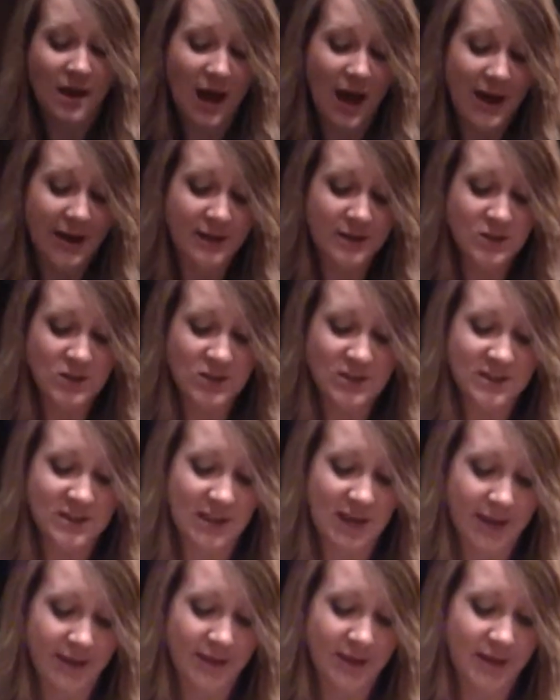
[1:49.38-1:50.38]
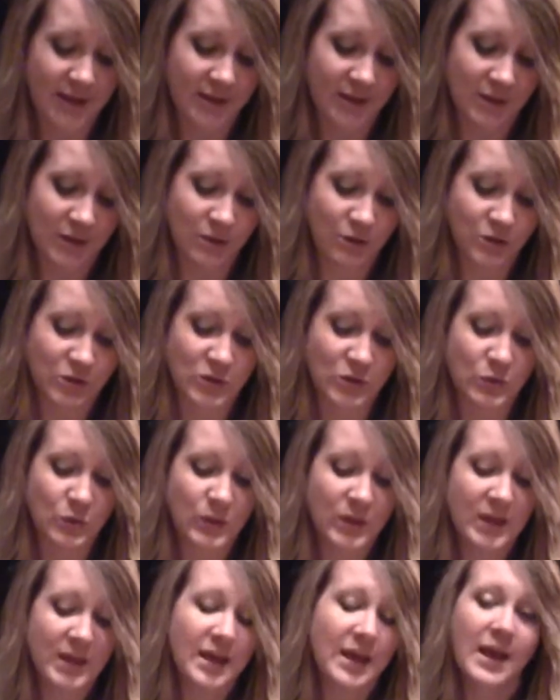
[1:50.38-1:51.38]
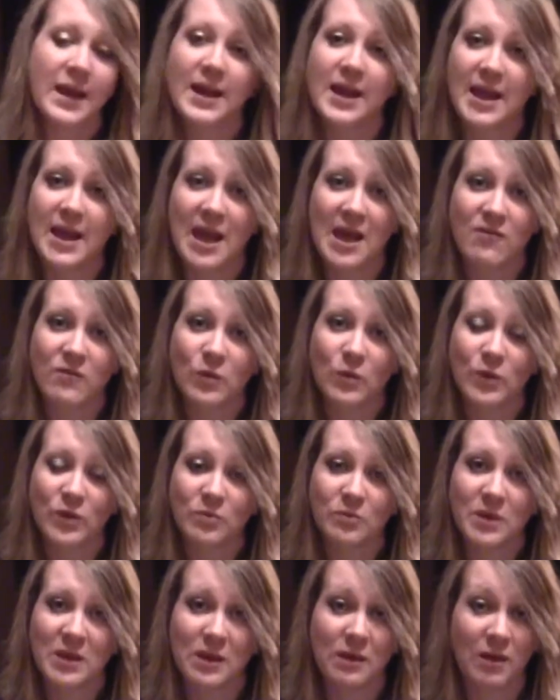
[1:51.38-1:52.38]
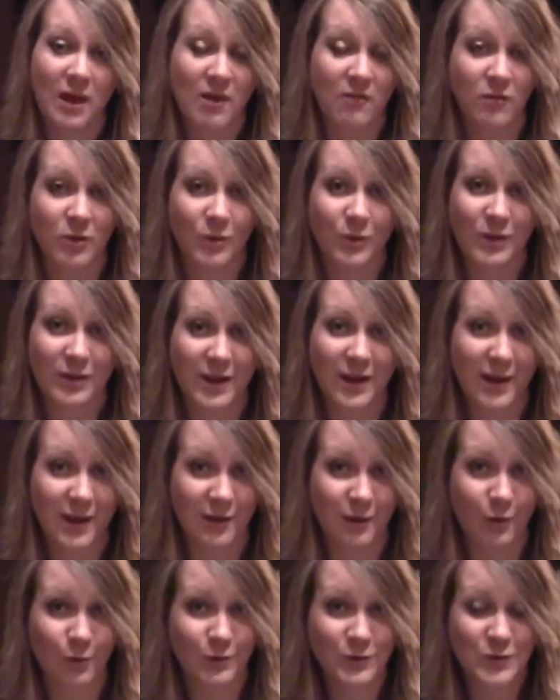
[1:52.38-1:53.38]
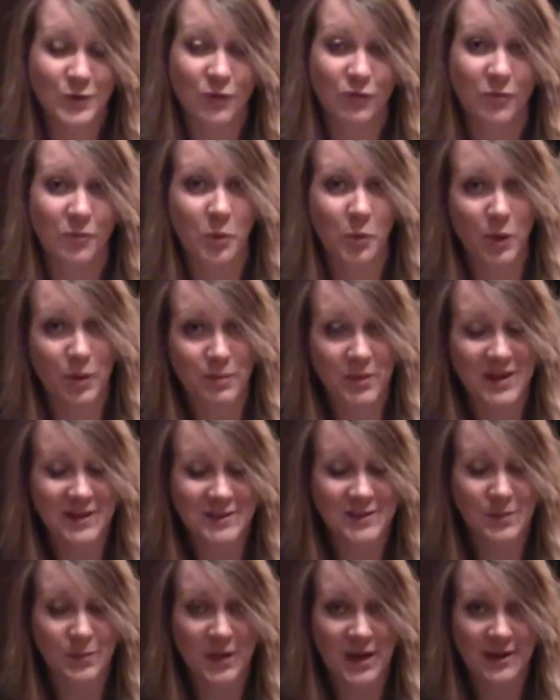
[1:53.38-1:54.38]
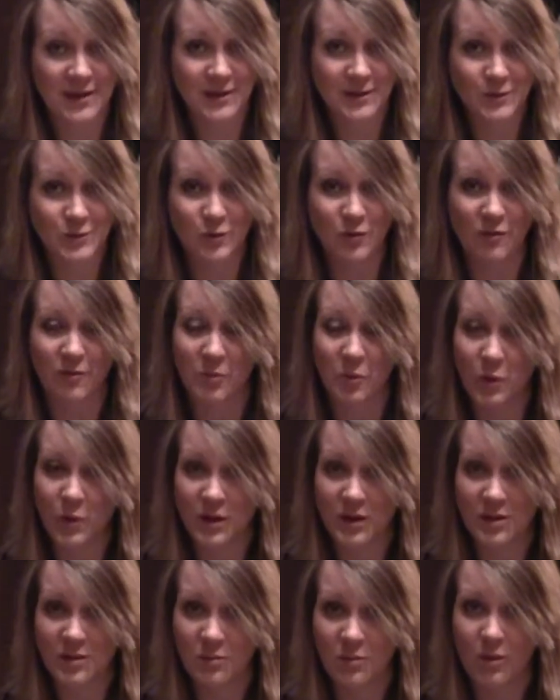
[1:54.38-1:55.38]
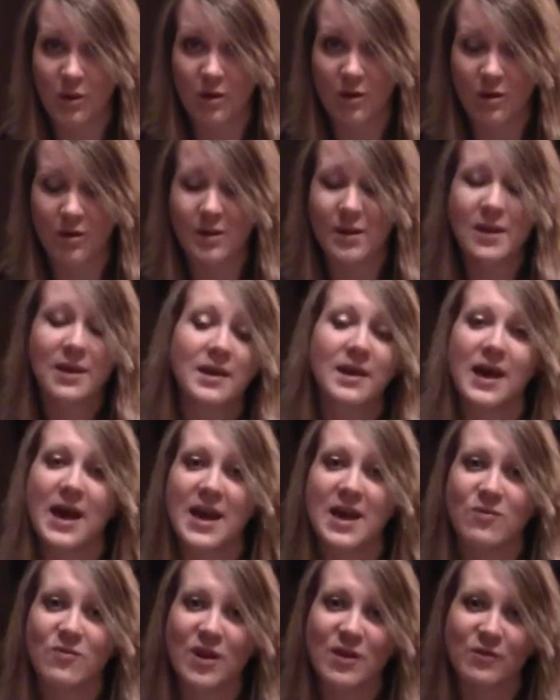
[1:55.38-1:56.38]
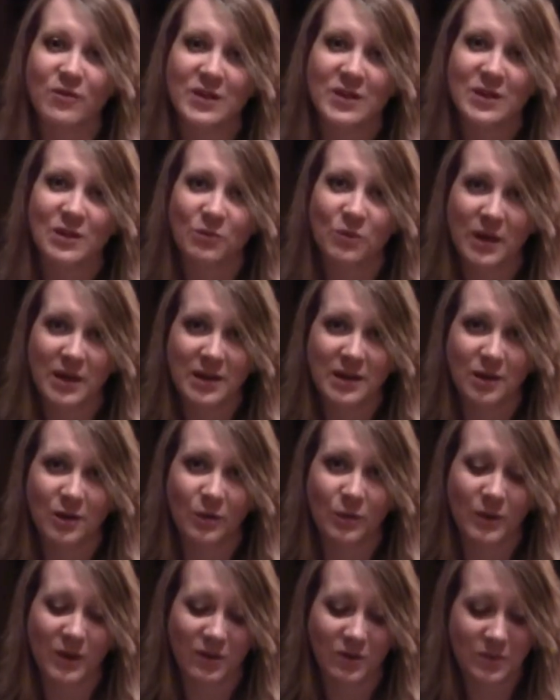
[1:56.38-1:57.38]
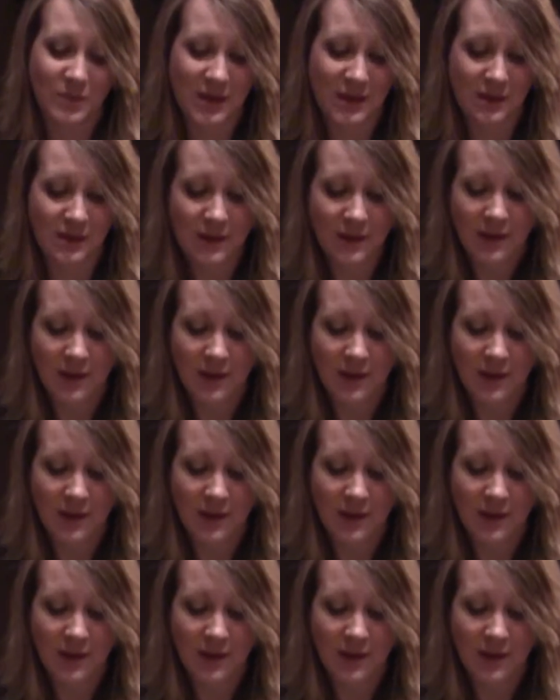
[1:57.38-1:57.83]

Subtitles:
I can just slide that in here too, and I have it with me everywhere that I go. So if I'm going past Penny's or if I'm going to the mall, I have everything right here with me.